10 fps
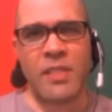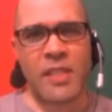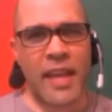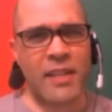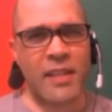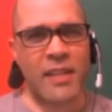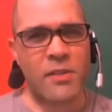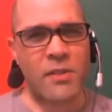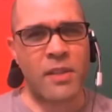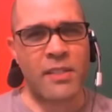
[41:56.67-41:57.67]
What's the guess?
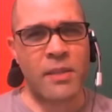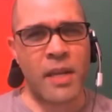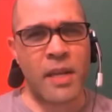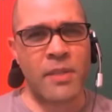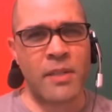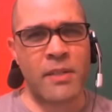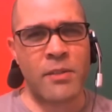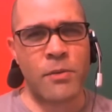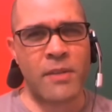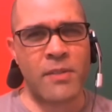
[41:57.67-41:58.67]
You think sometime
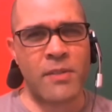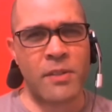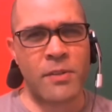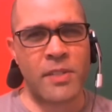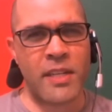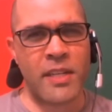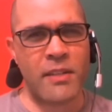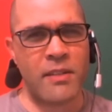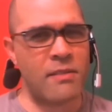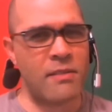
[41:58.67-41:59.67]
in
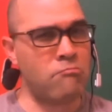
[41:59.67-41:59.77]
2013?